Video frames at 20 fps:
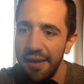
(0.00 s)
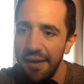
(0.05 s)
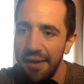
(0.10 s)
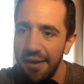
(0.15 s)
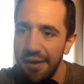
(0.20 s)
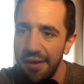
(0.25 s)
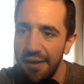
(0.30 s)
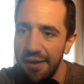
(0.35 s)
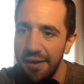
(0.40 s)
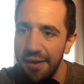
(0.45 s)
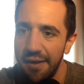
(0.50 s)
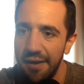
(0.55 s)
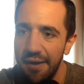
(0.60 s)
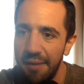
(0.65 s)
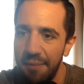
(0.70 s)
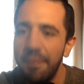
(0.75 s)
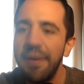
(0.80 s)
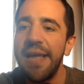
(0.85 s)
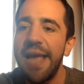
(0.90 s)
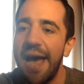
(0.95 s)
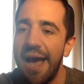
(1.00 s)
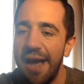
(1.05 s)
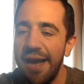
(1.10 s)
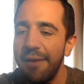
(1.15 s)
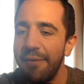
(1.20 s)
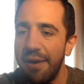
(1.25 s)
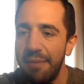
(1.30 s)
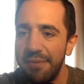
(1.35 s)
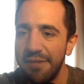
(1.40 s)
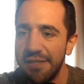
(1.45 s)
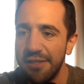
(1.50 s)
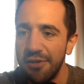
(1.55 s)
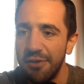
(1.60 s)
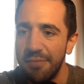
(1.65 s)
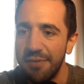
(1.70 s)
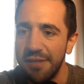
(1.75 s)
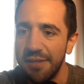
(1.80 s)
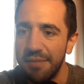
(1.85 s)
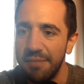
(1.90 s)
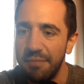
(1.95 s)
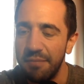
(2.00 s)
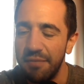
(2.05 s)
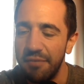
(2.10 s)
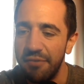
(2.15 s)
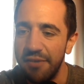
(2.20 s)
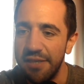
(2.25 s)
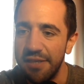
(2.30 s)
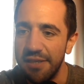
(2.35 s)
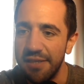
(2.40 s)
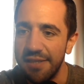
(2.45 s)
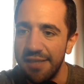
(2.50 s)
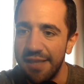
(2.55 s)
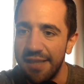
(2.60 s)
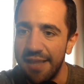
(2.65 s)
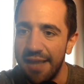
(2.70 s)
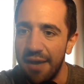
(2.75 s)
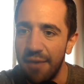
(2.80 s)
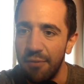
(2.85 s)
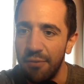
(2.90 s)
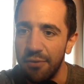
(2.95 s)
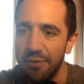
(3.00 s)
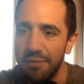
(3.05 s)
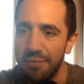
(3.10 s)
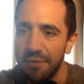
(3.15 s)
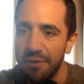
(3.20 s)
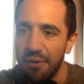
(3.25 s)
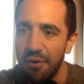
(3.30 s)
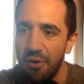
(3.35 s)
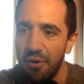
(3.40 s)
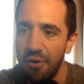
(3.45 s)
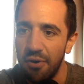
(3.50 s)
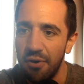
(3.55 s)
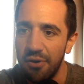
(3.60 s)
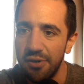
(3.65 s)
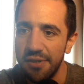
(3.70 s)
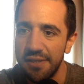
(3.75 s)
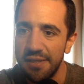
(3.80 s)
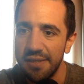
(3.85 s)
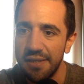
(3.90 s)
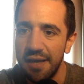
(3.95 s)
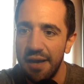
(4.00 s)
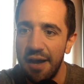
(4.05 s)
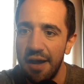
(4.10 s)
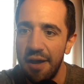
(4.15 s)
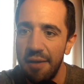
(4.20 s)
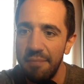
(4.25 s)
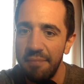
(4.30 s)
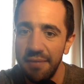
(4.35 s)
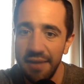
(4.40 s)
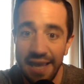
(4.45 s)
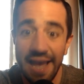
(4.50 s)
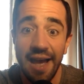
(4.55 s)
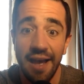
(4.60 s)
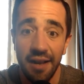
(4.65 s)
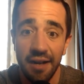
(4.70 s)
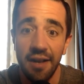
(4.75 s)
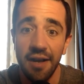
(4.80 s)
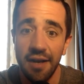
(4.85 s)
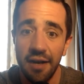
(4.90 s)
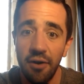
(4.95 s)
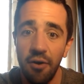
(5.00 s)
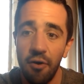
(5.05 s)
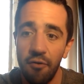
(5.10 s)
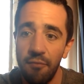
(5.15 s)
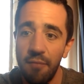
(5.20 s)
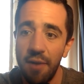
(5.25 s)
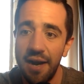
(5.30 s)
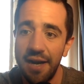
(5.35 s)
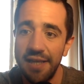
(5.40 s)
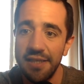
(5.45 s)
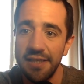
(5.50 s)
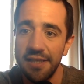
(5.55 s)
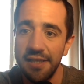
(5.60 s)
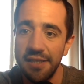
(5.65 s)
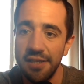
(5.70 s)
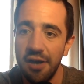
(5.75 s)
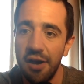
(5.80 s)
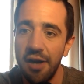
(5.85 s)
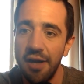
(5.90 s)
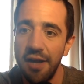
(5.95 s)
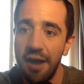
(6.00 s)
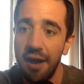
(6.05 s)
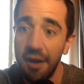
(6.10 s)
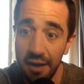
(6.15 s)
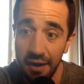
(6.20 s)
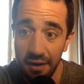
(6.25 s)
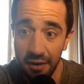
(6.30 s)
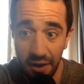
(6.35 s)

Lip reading: But yeah, anyway, Mr. Thomas, the reason I said that was because like a lot of my listeners are younger.